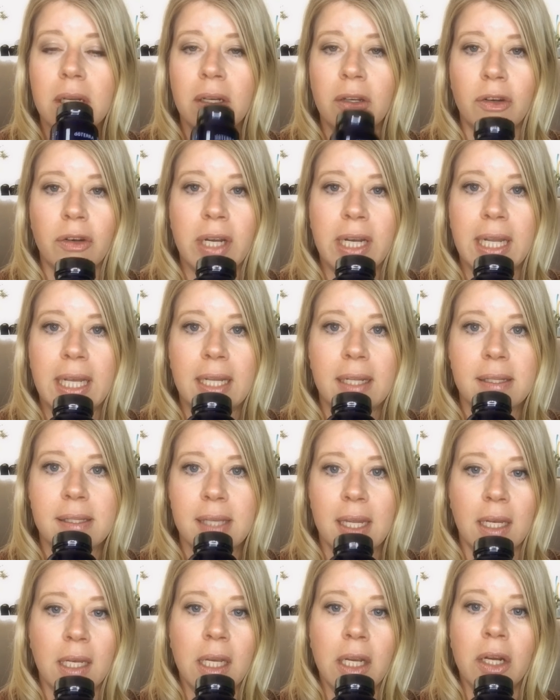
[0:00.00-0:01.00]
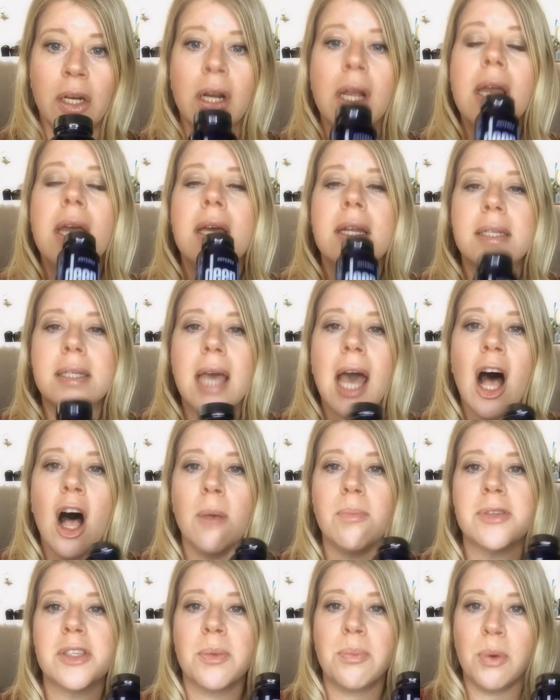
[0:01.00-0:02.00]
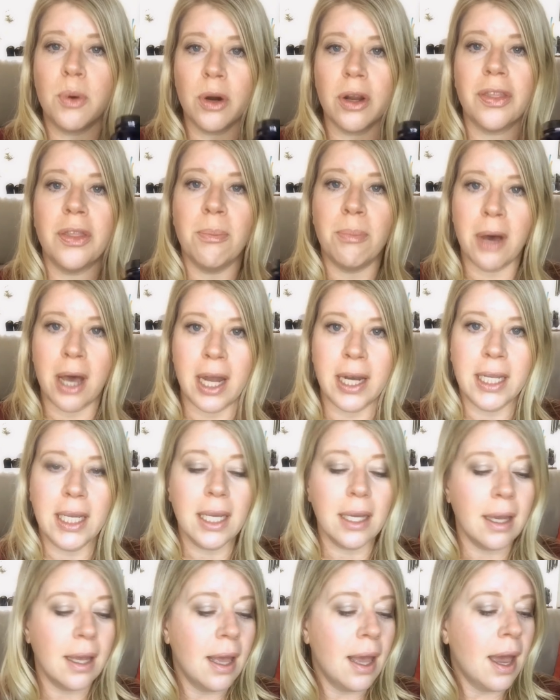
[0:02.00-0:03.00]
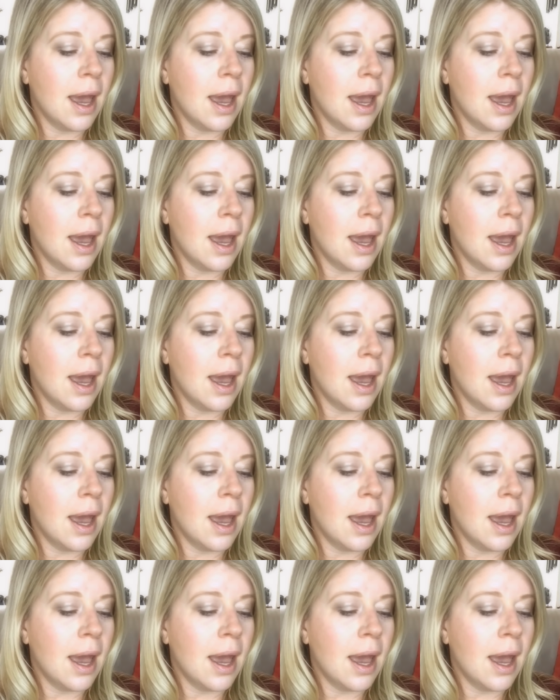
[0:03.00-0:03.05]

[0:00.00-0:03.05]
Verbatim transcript: ingredients in here to help support the body.